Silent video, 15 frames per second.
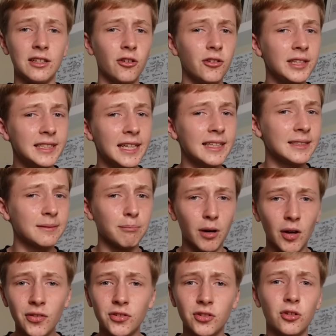only takes
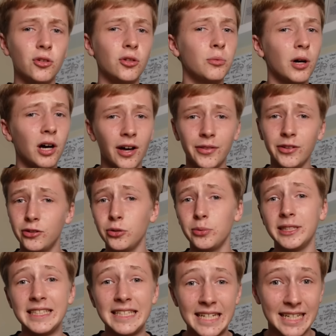months to do what others do
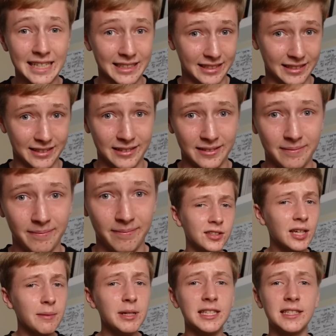in years. And this
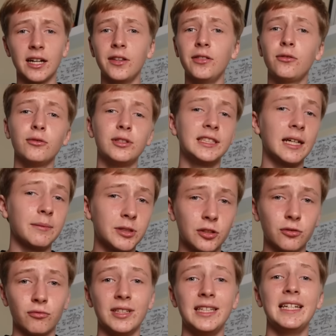can be done through steps
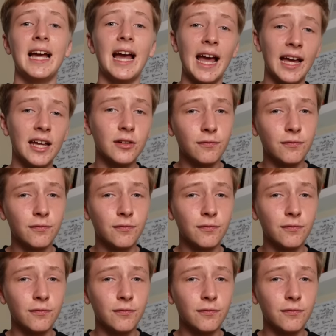3 and